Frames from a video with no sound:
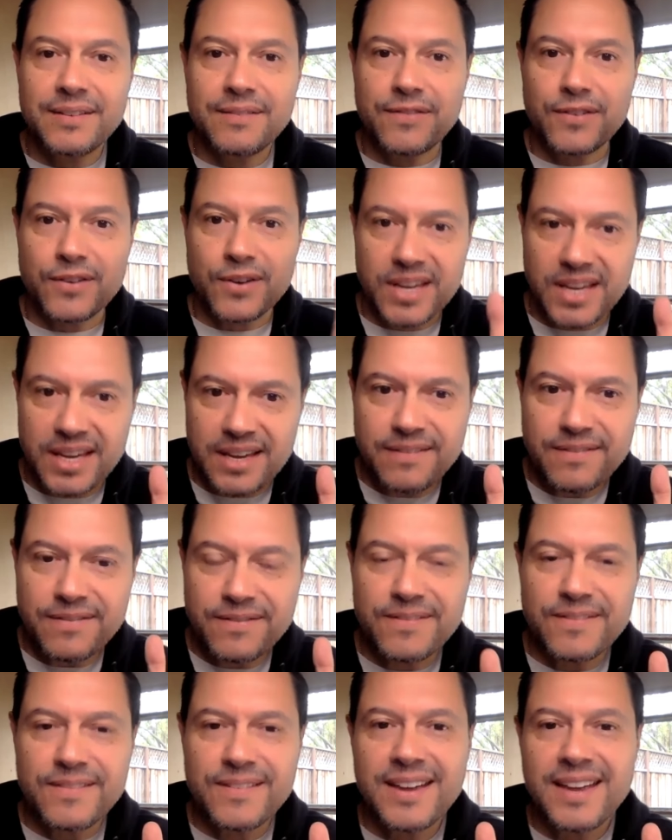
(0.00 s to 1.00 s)

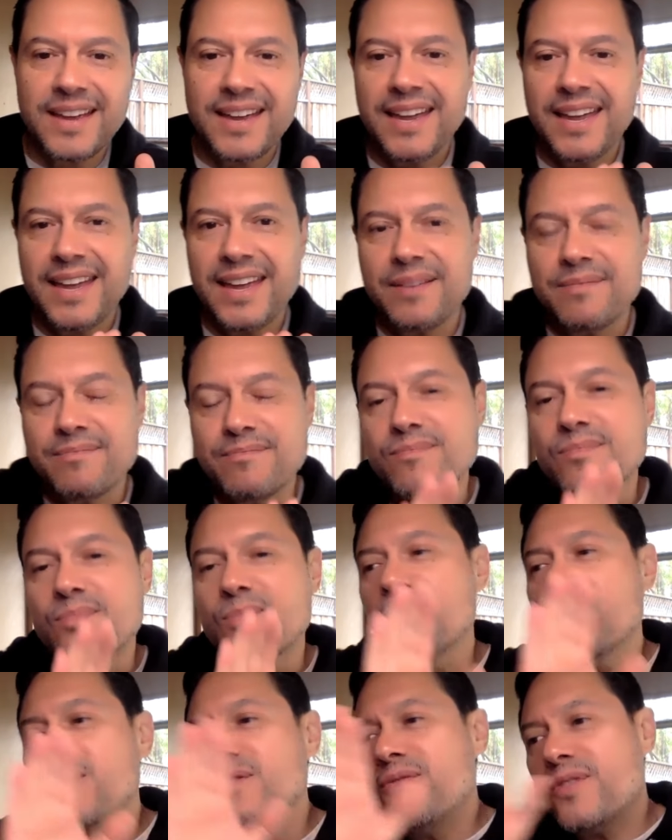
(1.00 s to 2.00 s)
forgive, and
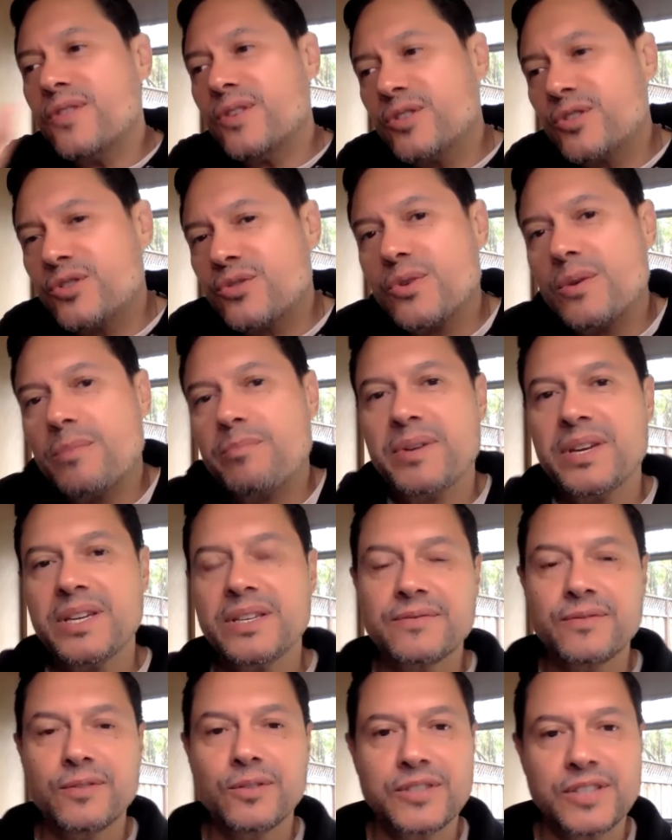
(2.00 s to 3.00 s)
move on to a
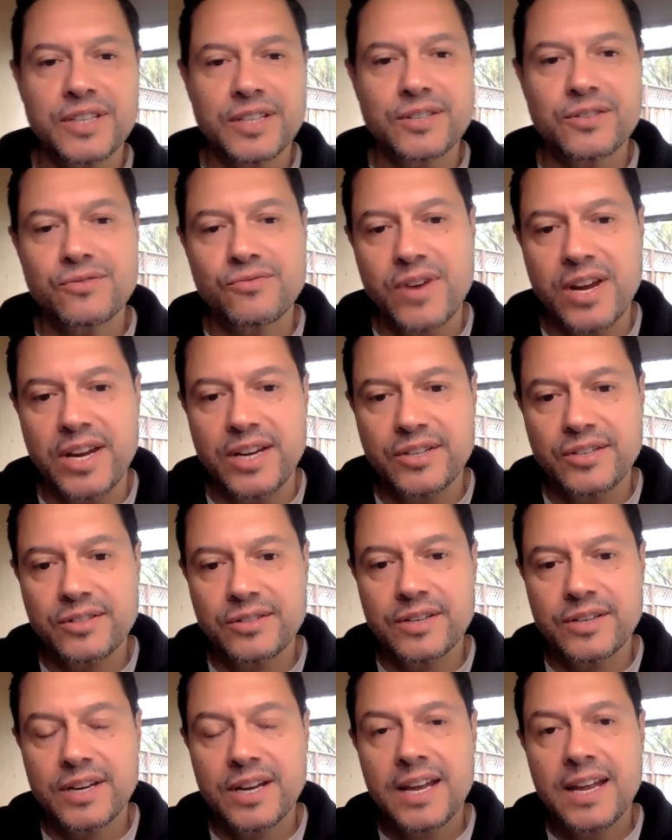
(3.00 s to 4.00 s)
peaceful
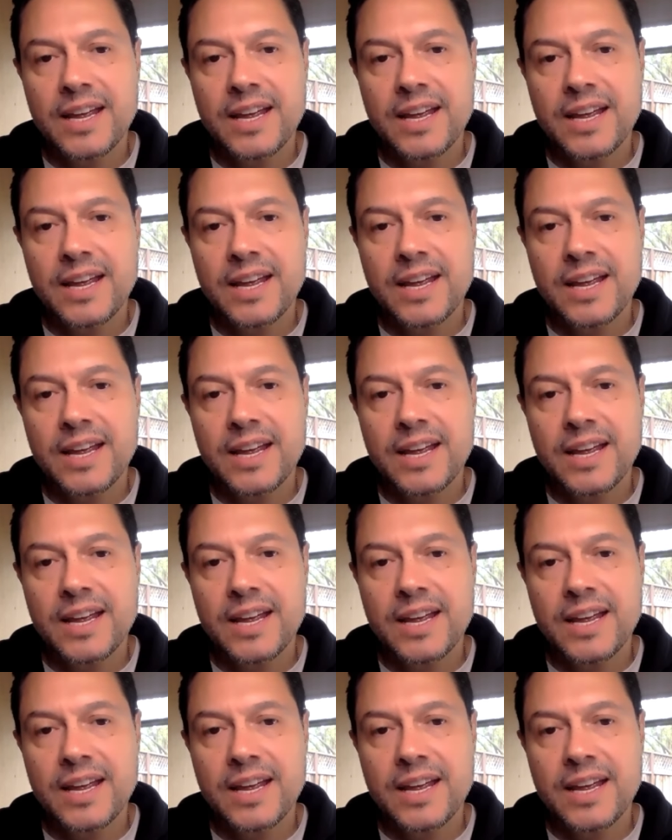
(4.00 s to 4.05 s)
situation.